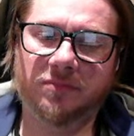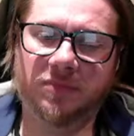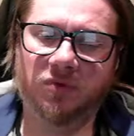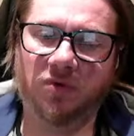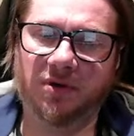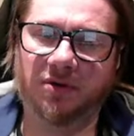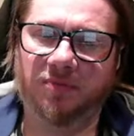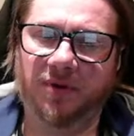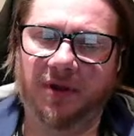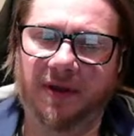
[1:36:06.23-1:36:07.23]
What do you
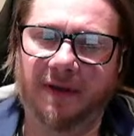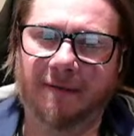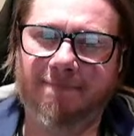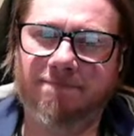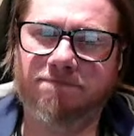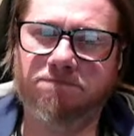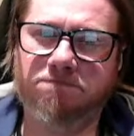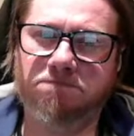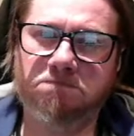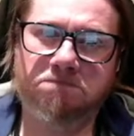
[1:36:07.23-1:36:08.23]
play?
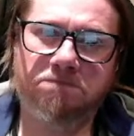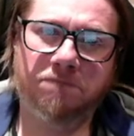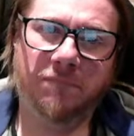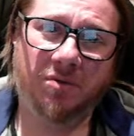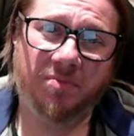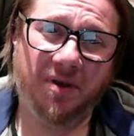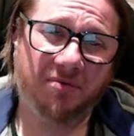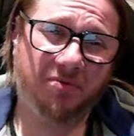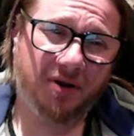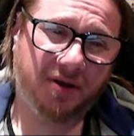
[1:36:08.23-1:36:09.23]
Play
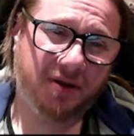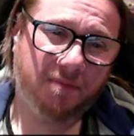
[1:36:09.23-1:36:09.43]
rook?